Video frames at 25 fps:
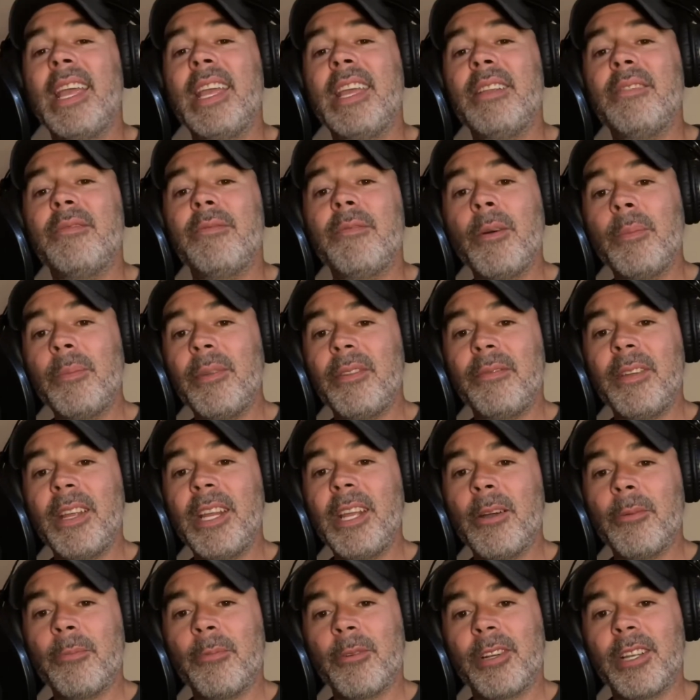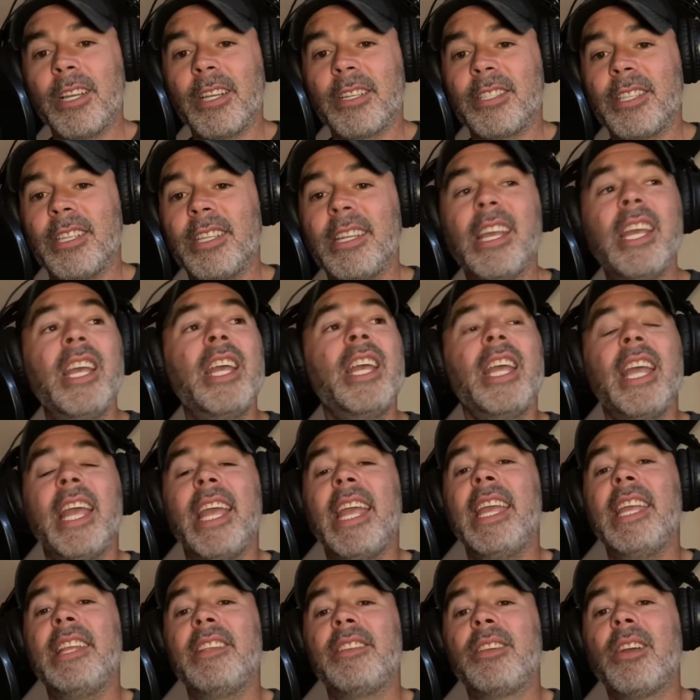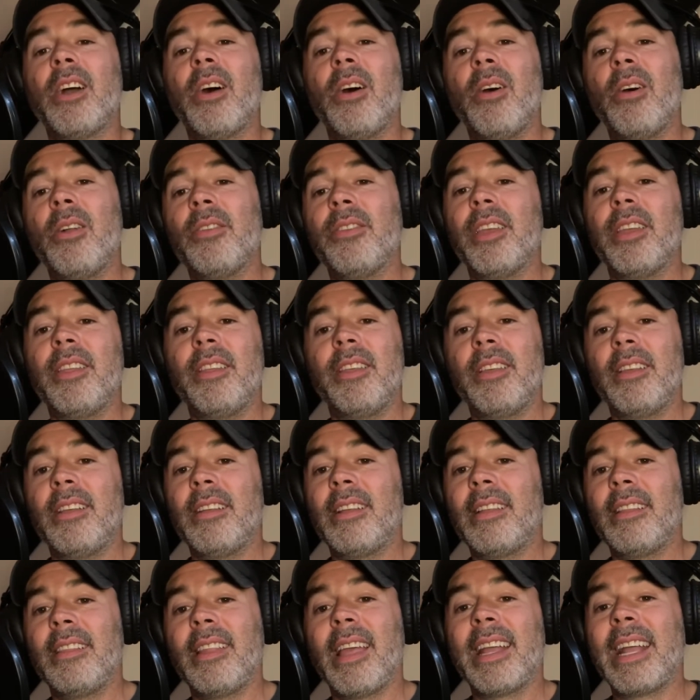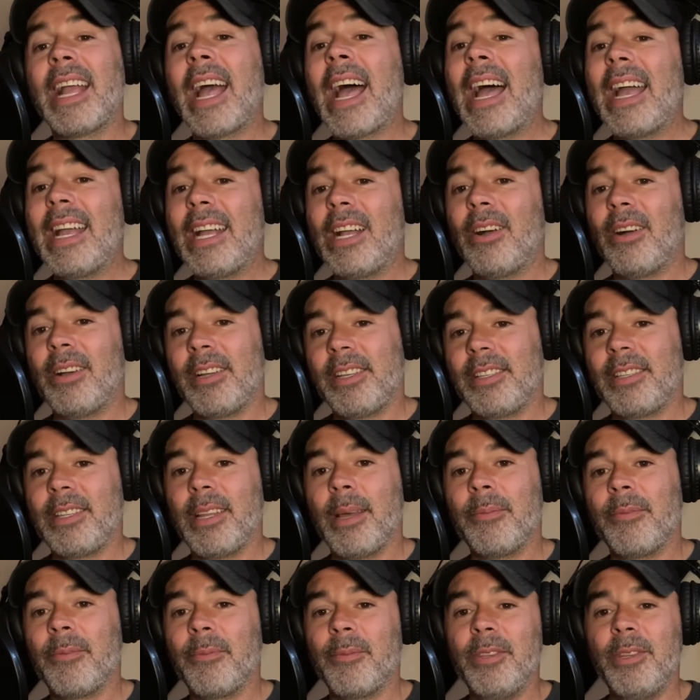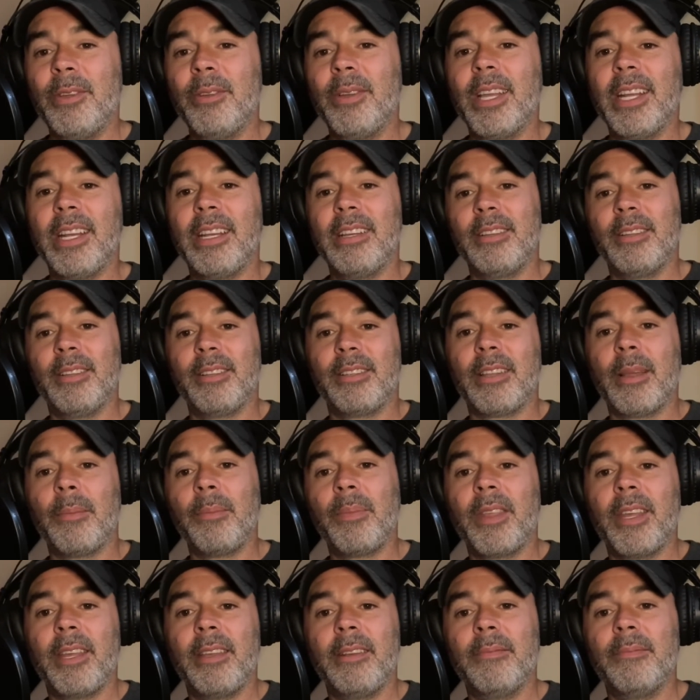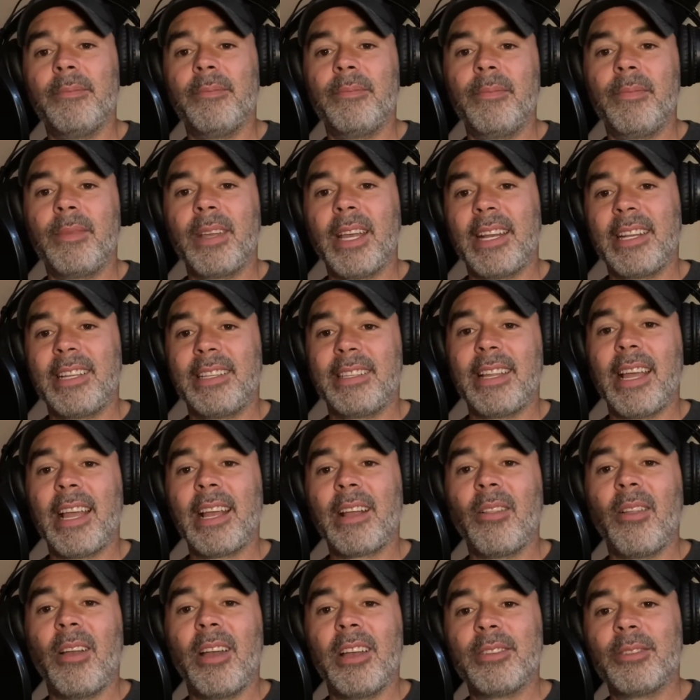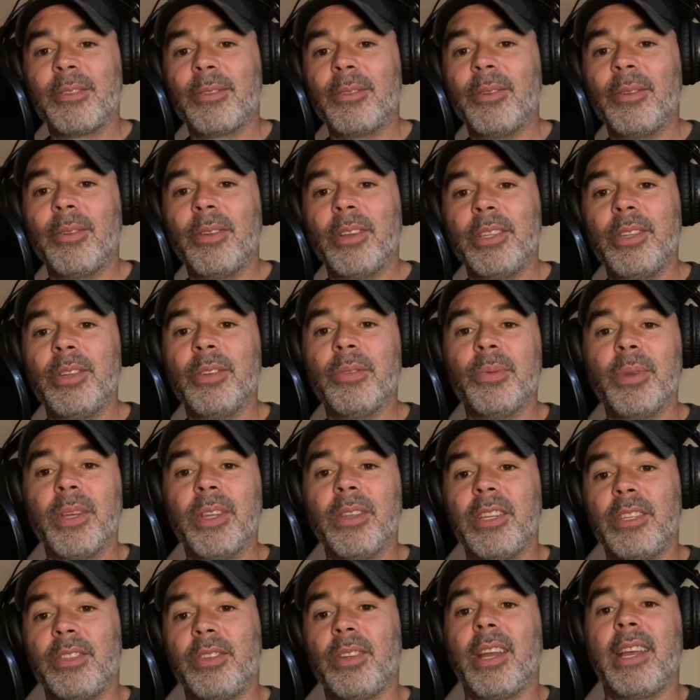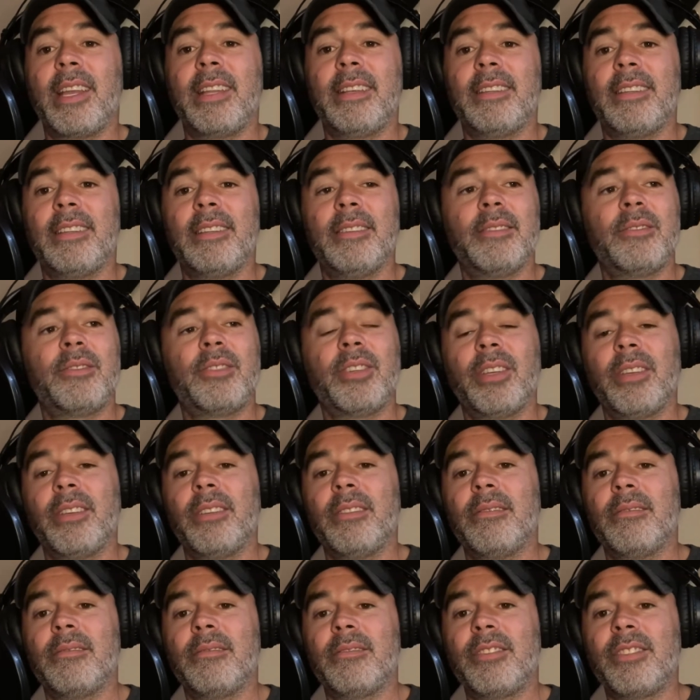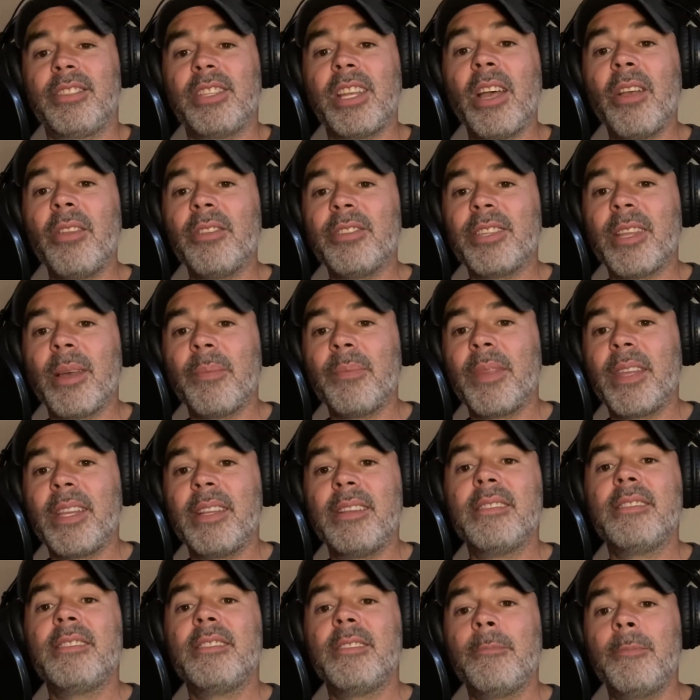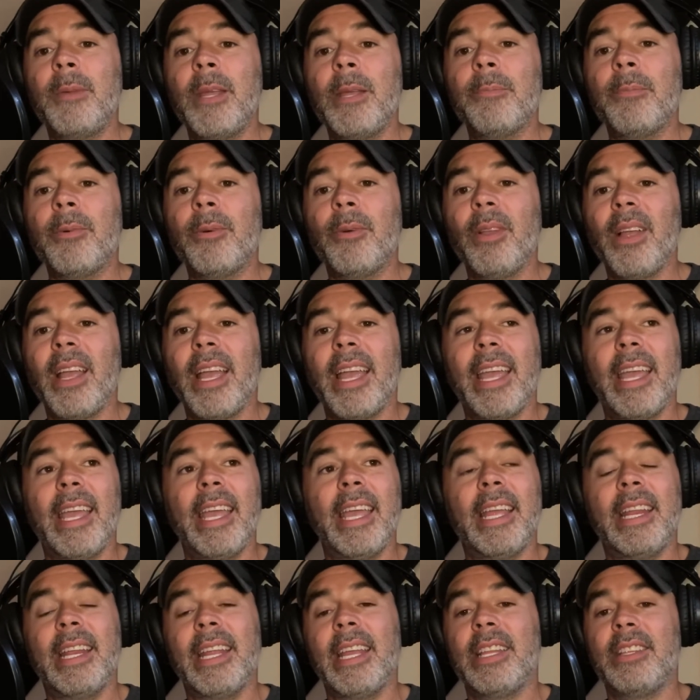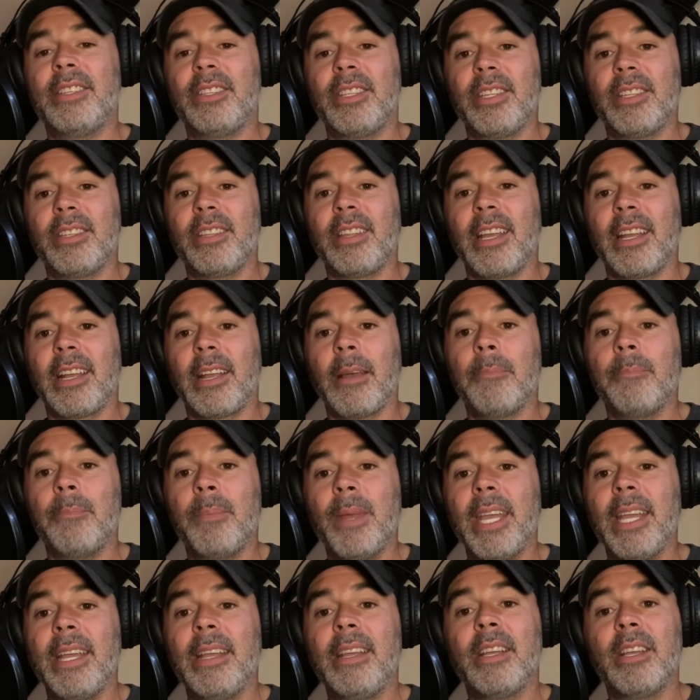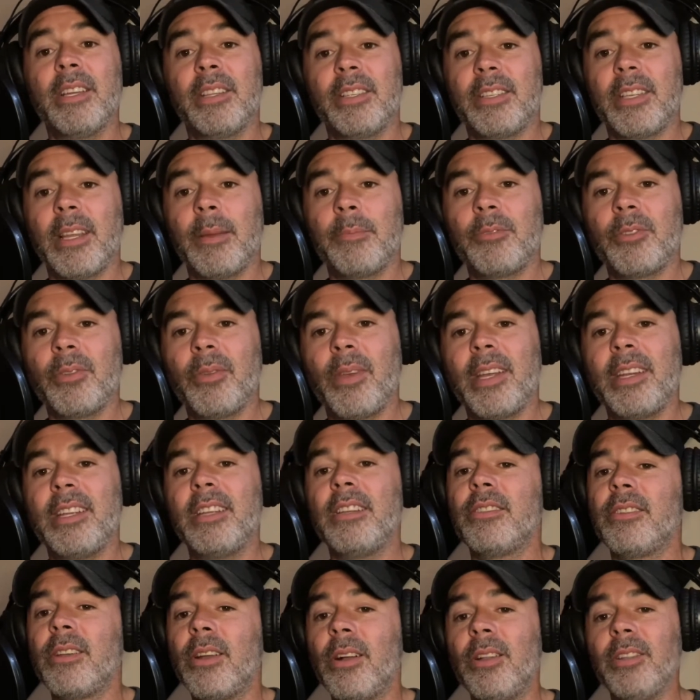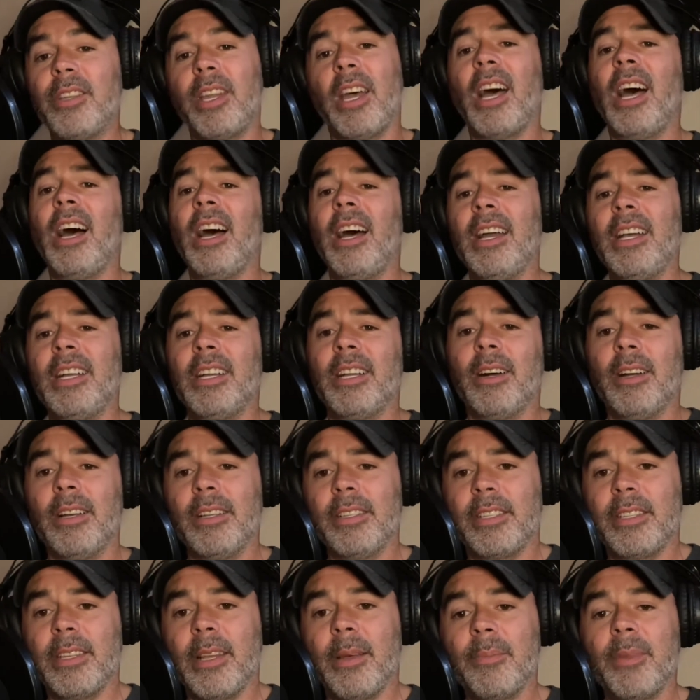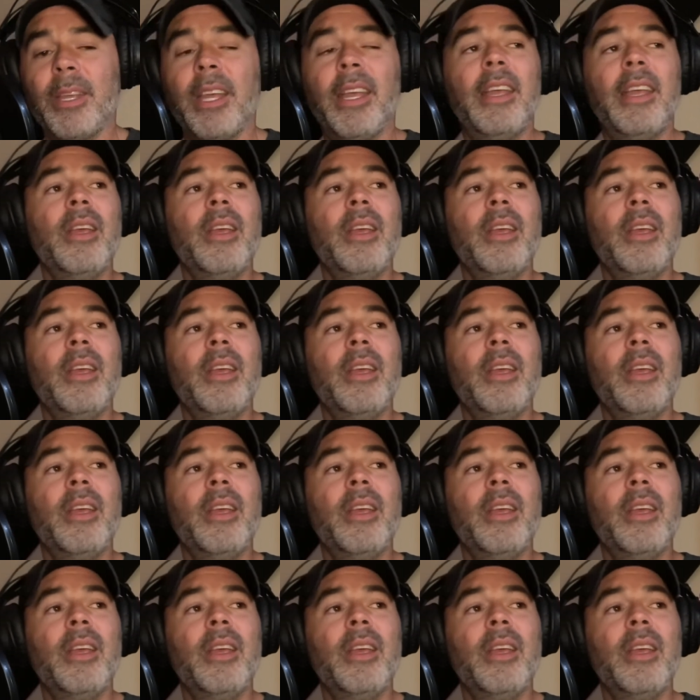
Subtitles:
film and video production, it's called like high concept. When you get into something kind of psychological and you're really trying to sell something to people, and it's just like a big conceptual idea, it's called high concept.